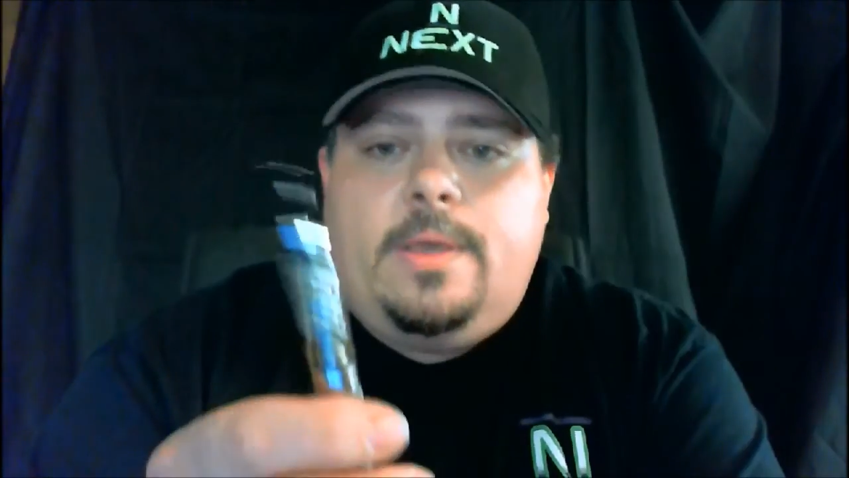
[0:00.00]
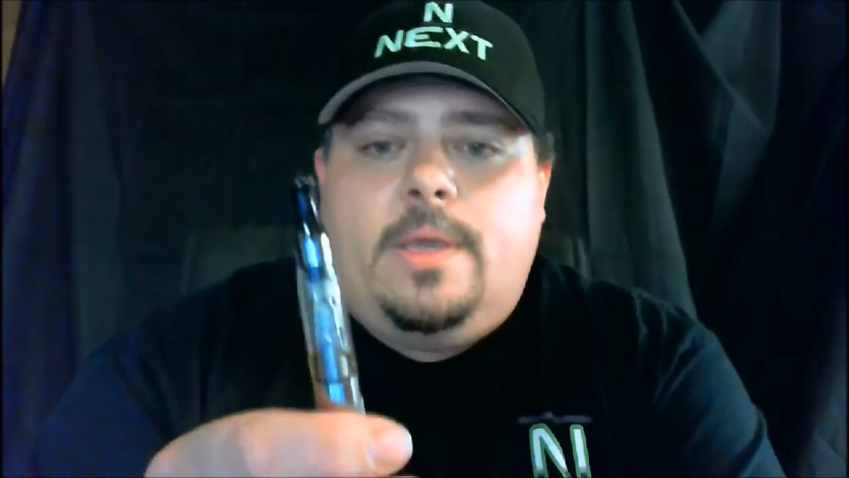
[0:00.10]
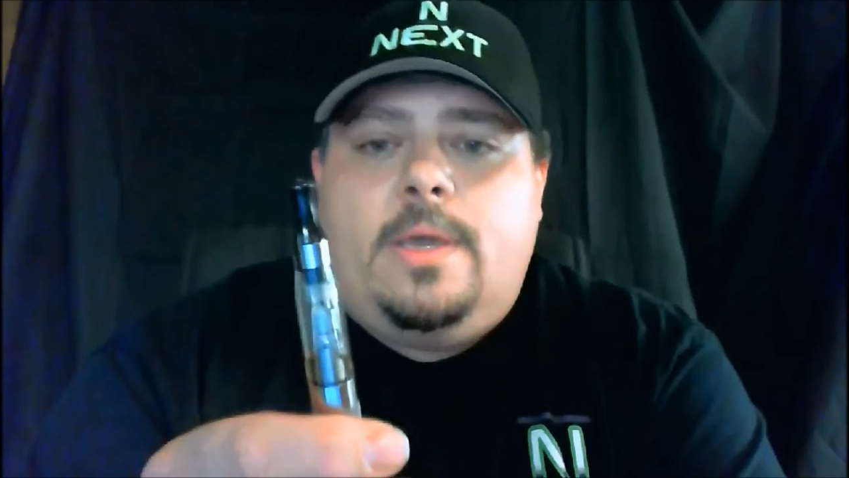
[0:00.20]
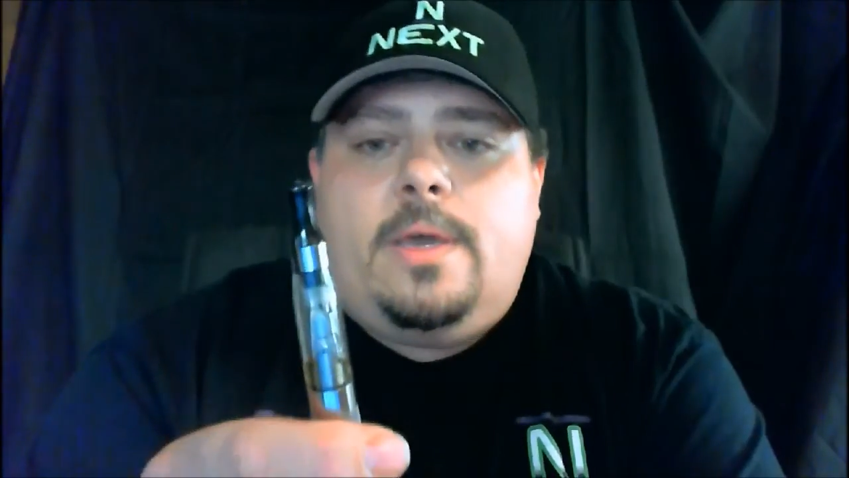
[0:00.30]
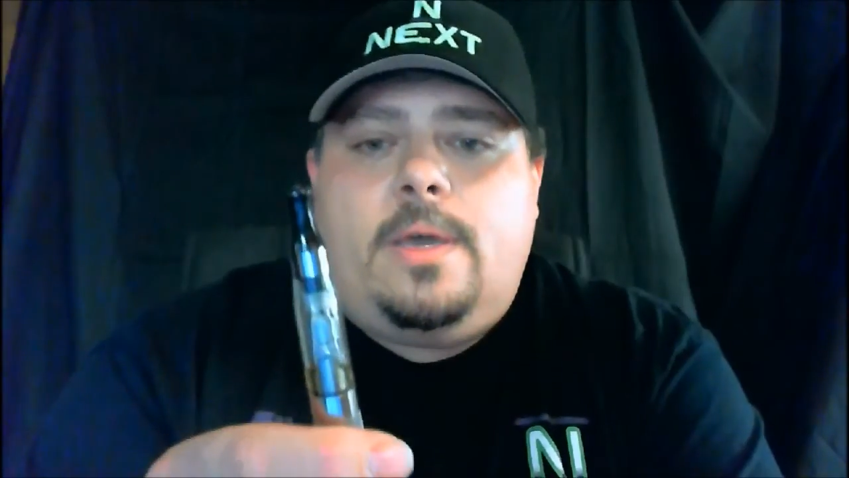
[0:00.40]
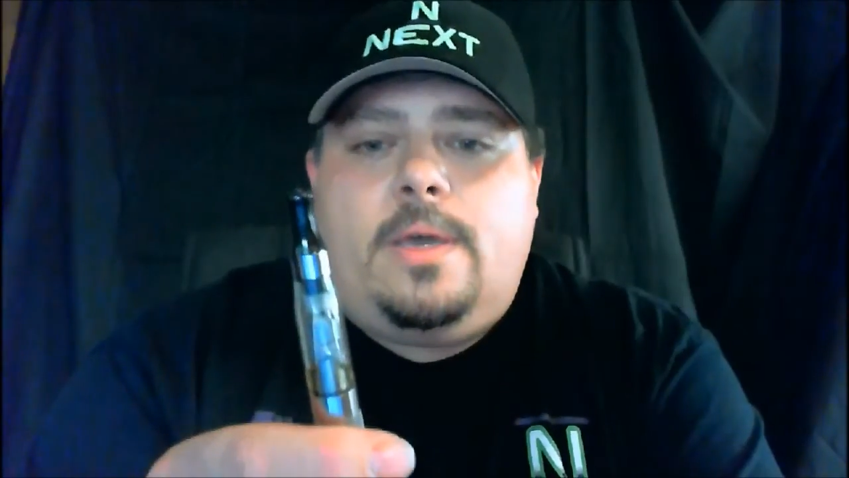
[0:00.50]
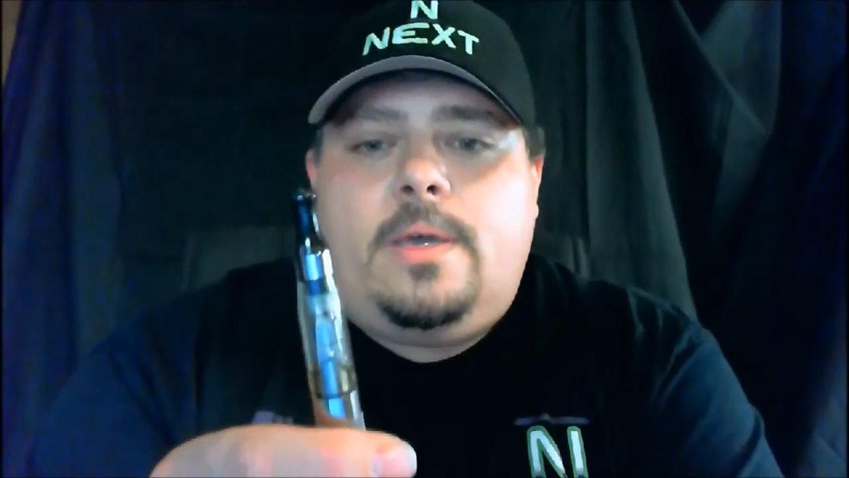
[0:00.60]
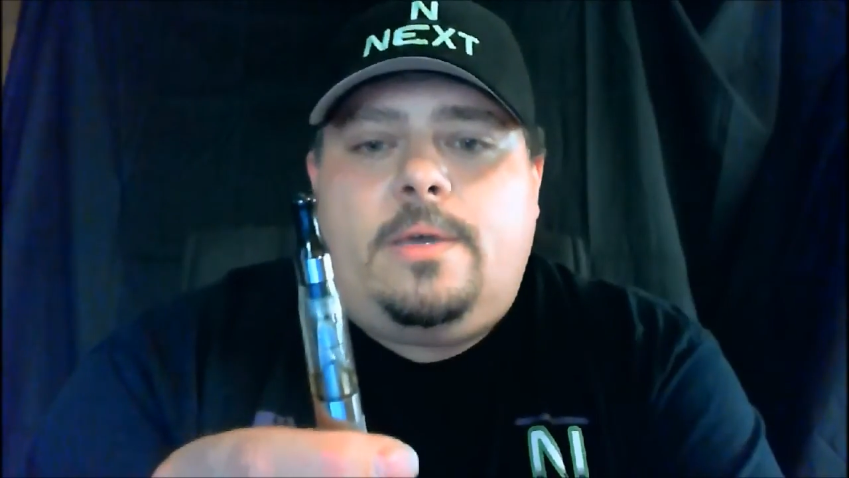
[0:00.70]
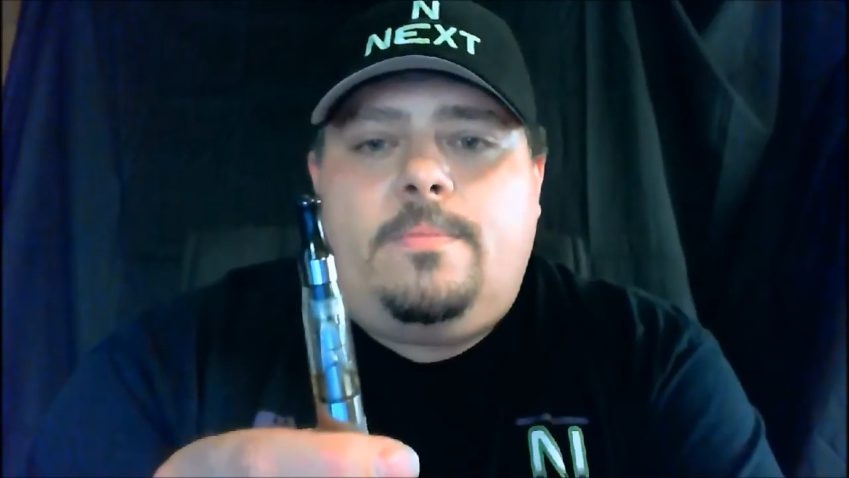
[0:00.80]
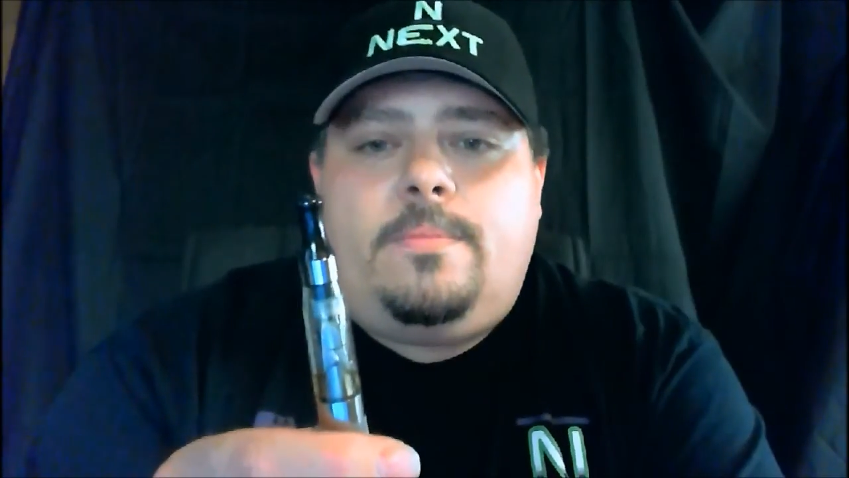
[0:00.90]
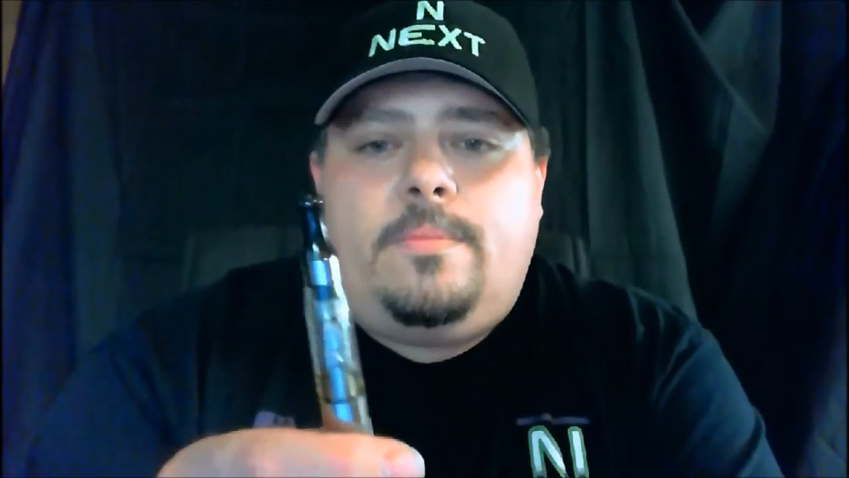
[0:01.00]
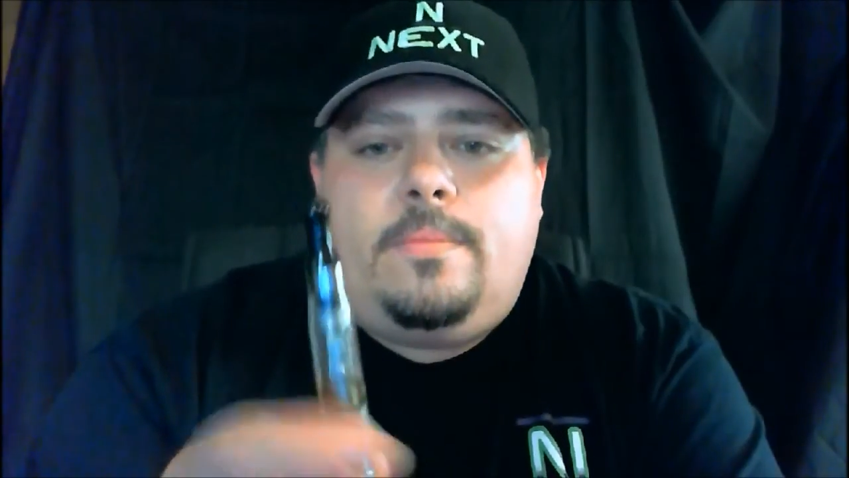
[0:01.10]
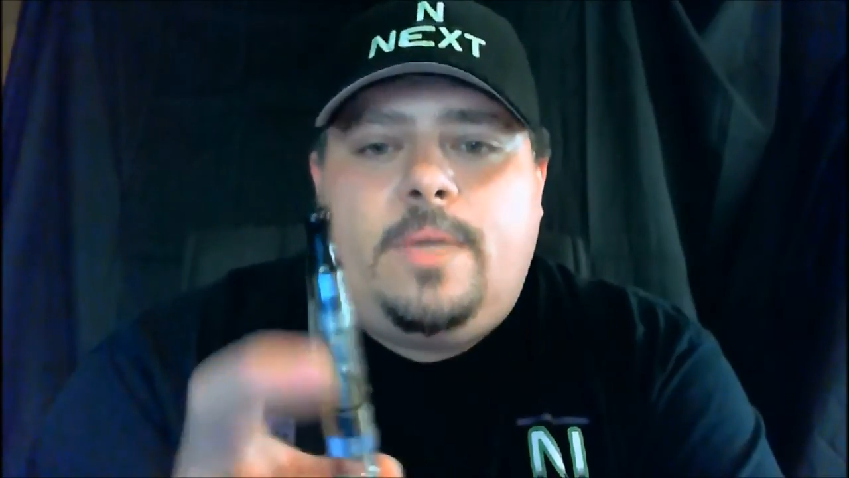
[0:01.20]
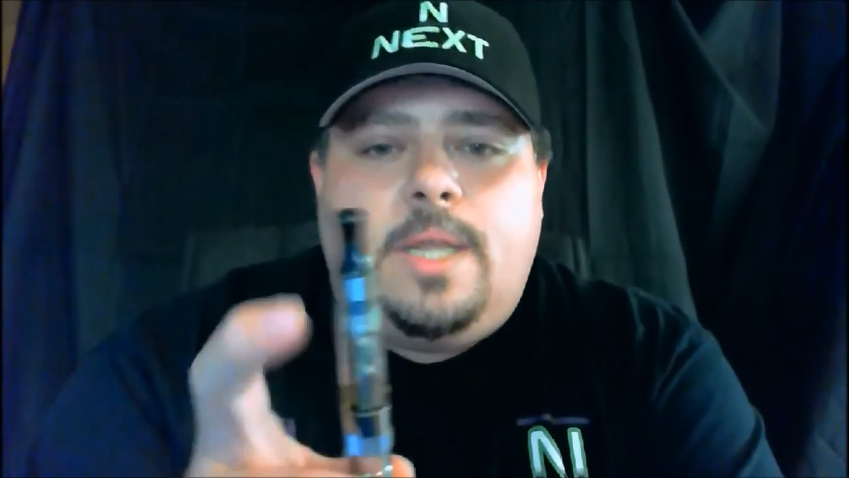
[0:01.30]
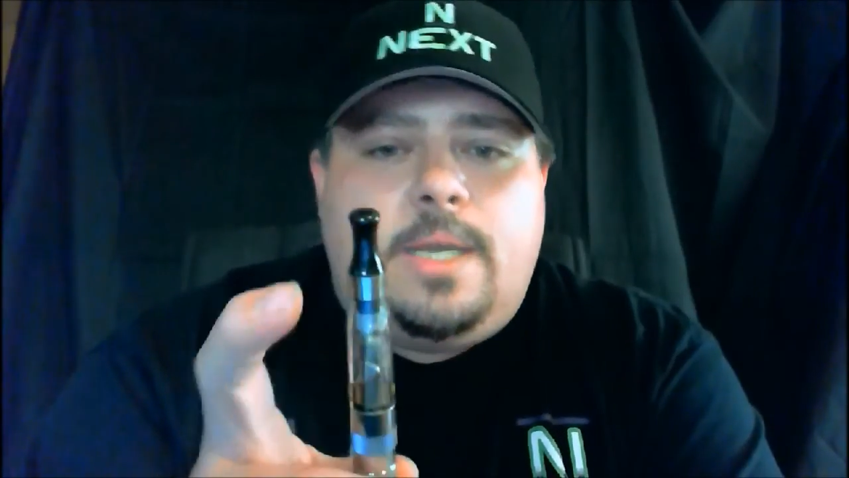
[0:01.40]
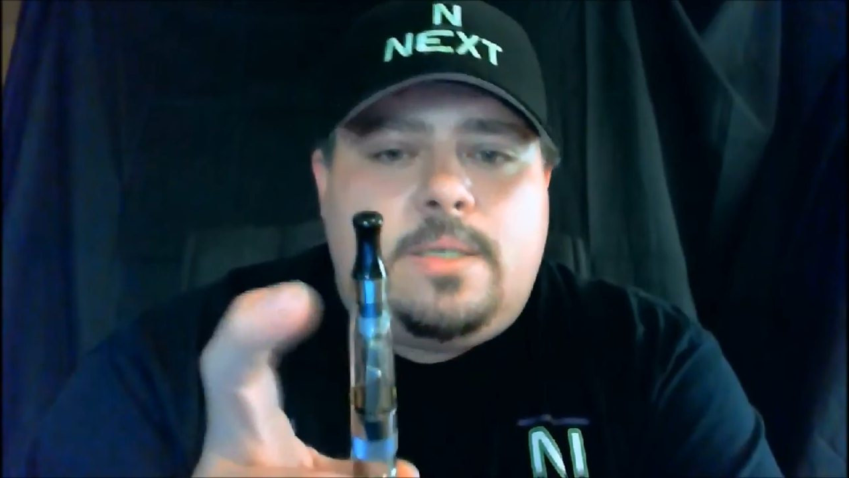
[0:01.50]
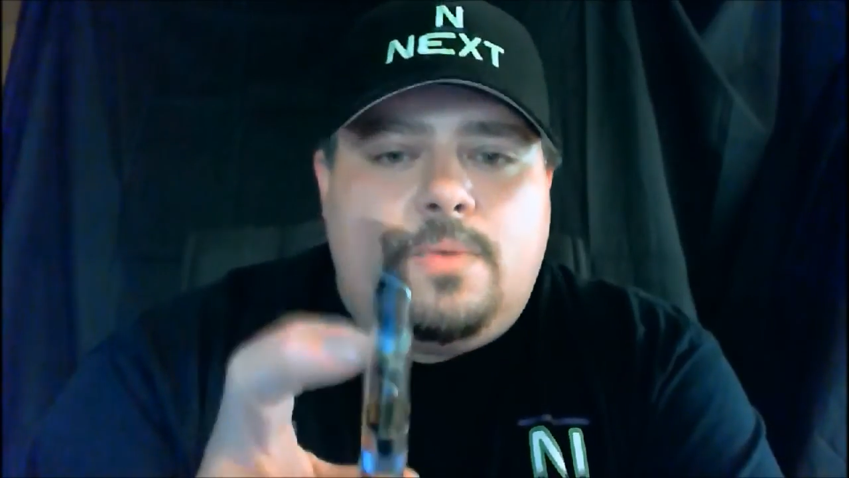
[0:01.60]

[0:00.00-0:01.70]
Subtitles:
It has